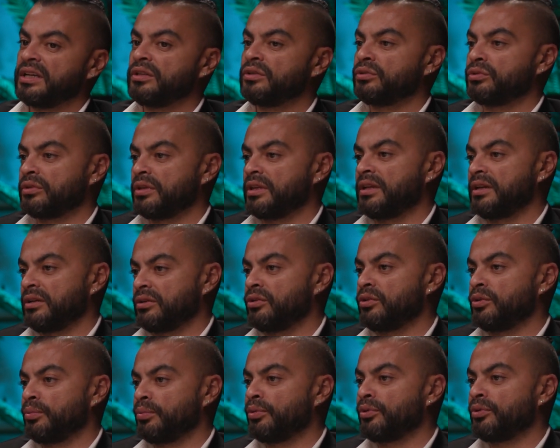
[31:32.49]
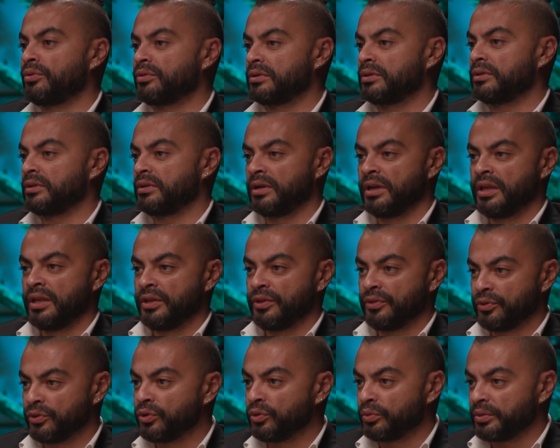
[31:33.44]
internal broker
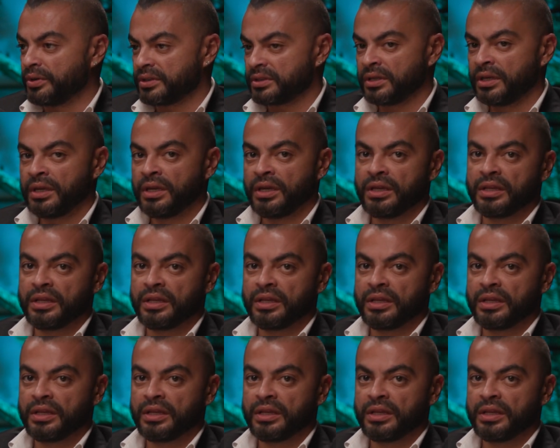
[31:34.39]
do it.